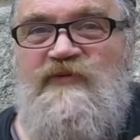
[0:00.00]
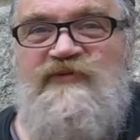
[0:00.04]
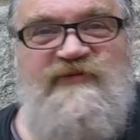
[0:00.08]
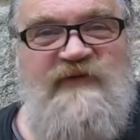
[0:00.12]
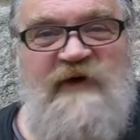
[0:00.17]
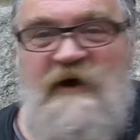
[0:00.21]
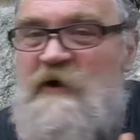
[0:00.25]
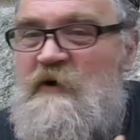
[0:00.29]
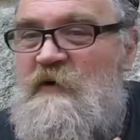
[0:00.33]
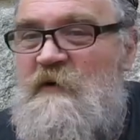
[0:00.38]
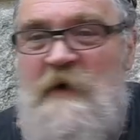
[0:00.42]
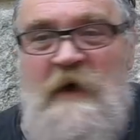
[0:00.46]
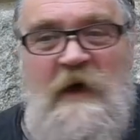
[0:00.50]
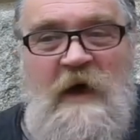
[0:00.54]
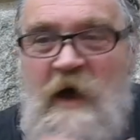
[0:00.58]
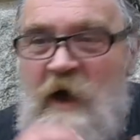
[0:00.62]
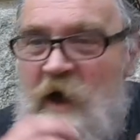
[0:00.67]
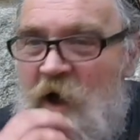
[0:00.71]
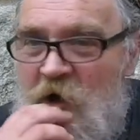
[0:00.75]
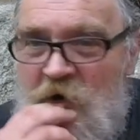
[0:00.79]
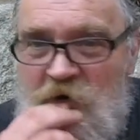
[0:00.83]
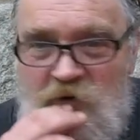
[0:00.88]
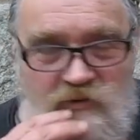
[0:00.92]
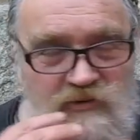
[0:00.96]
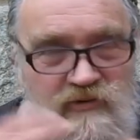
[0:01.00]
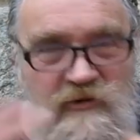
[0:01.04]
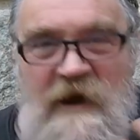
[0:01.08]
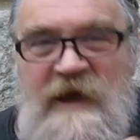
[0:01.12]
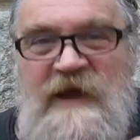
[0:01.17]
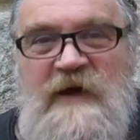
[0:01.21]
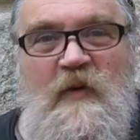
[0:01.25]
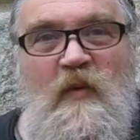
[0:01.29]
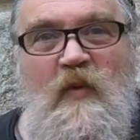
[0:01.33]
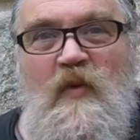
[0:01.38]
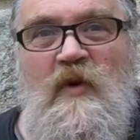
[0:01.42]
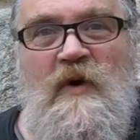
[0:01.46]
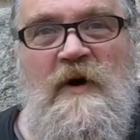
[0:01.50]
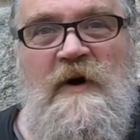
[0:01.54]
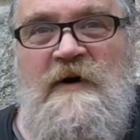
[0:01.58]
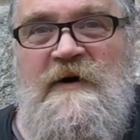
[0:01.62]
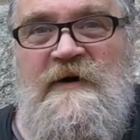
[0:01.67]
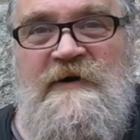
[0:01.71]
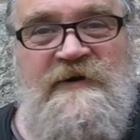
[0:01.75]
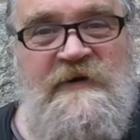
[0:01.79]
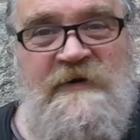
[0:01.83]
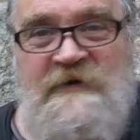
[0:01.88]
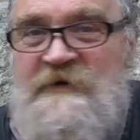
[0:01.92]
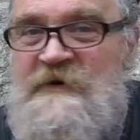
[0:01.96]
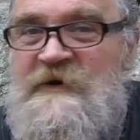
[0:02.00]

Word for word: so a great word